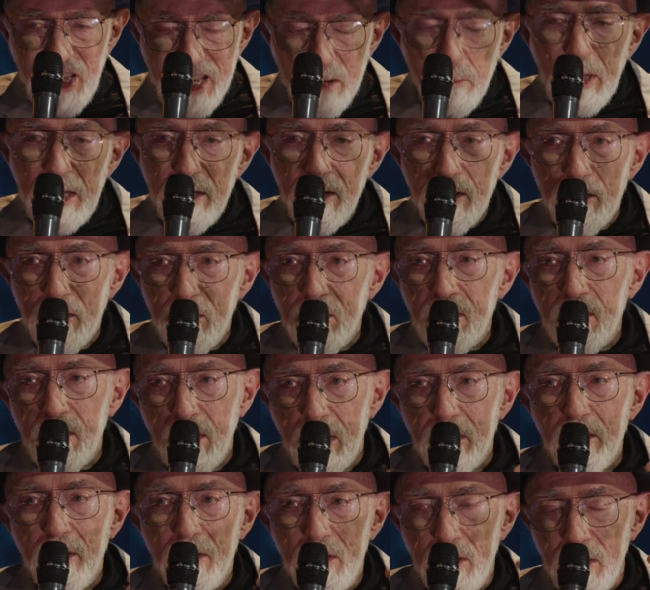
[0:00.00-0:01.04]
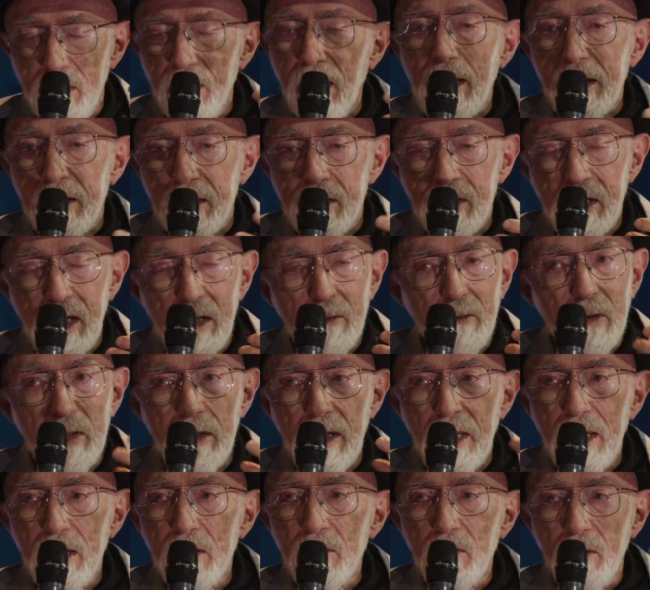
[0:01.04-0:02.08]
images such like Stephen
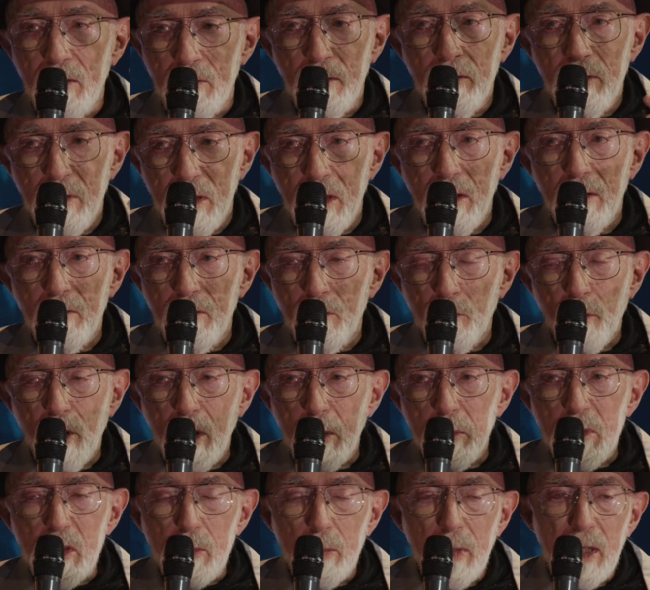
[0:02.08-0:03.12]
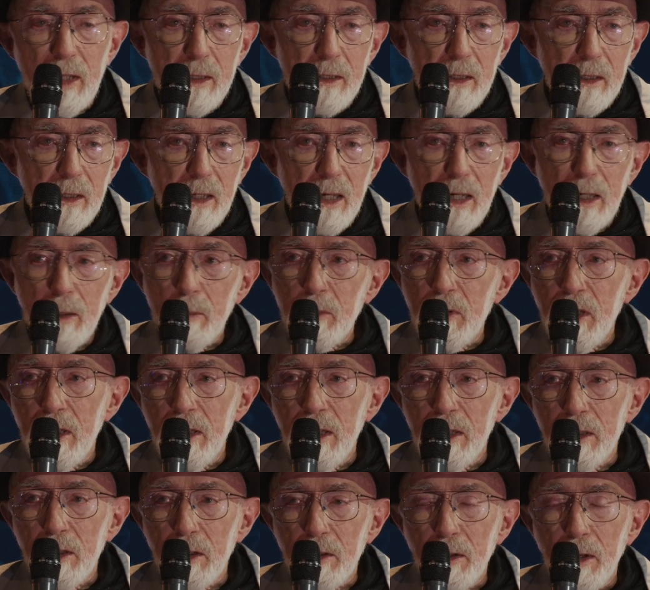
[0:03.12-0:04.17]
did of warped space-time
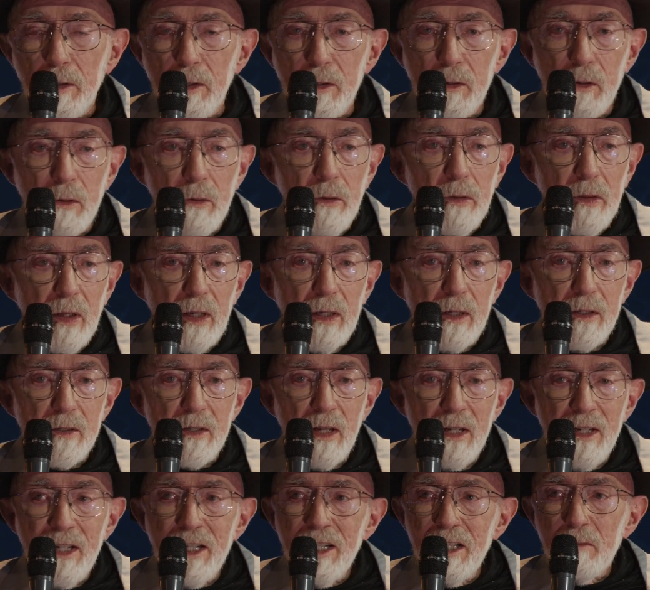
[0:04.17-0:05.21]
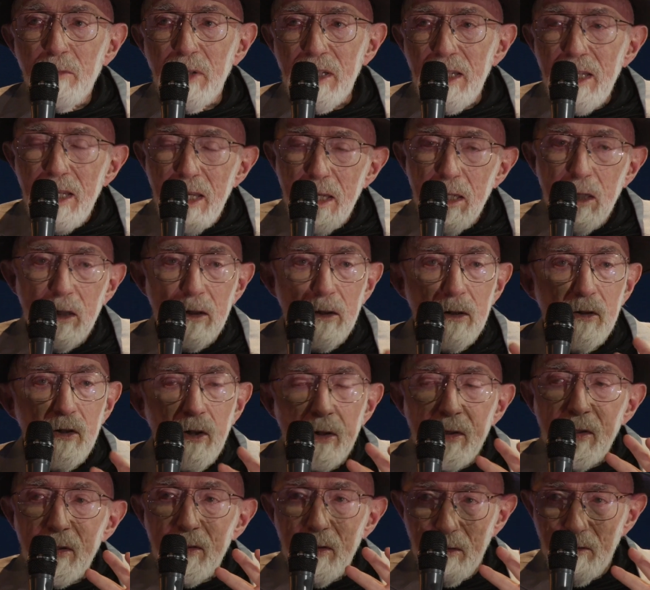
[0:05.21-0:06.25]
in order to do things. But he could
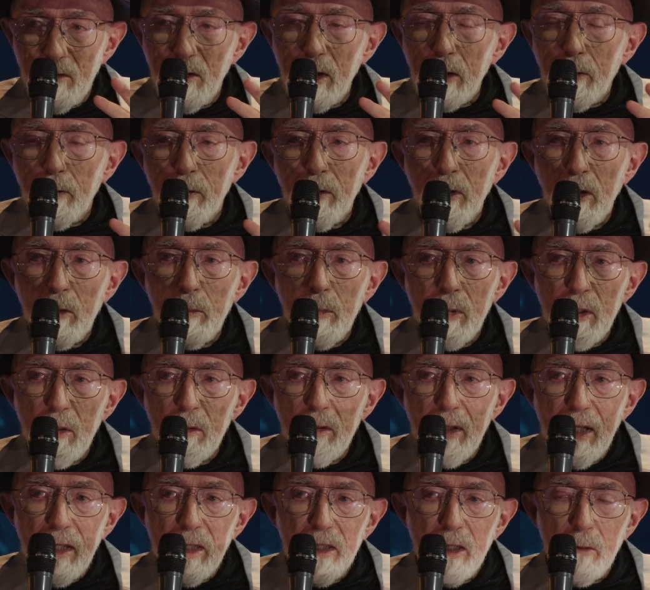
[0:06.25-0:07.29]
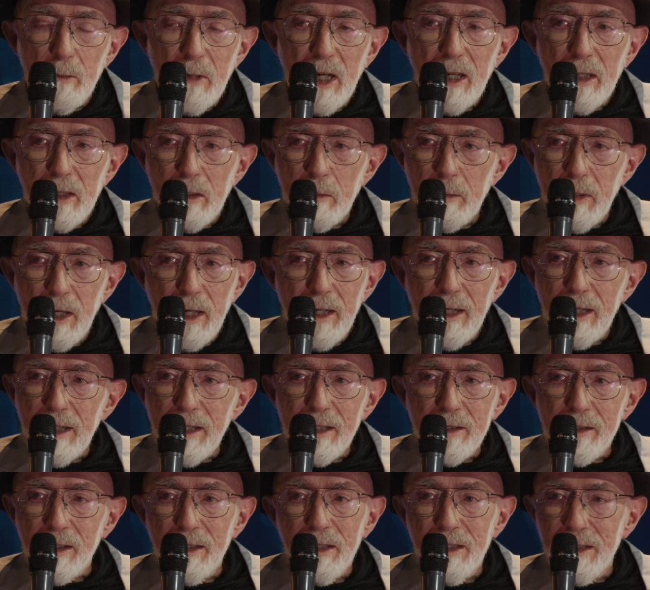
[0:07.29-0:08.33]
just look for the beauty in the
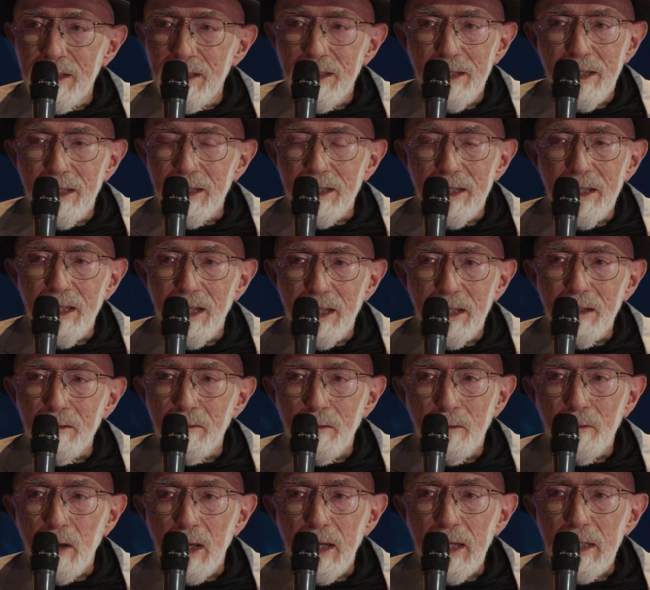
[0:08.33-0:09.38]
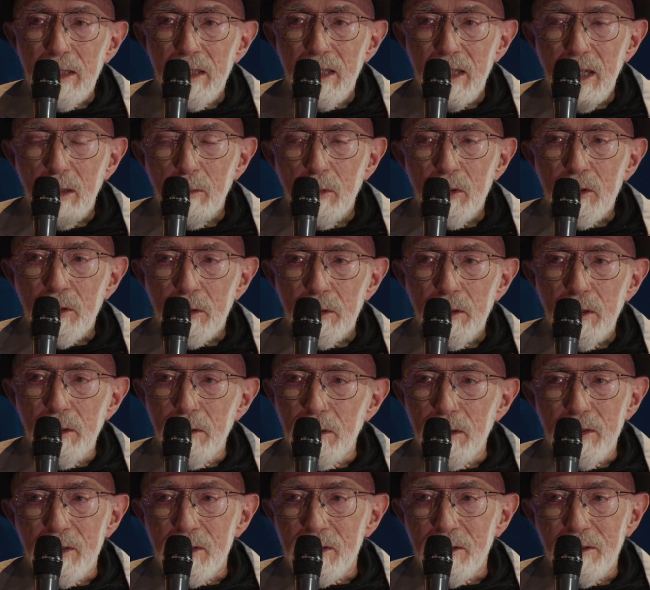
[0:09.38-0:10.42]
mathematics and find deep
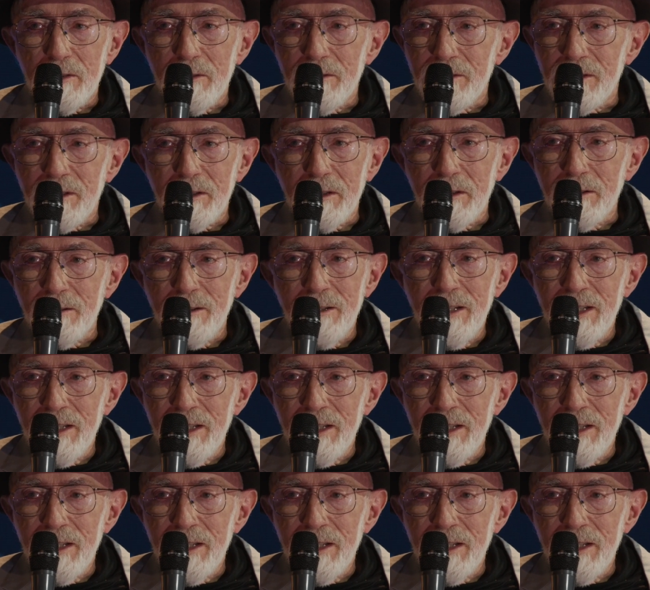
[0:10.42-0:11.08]
truths. So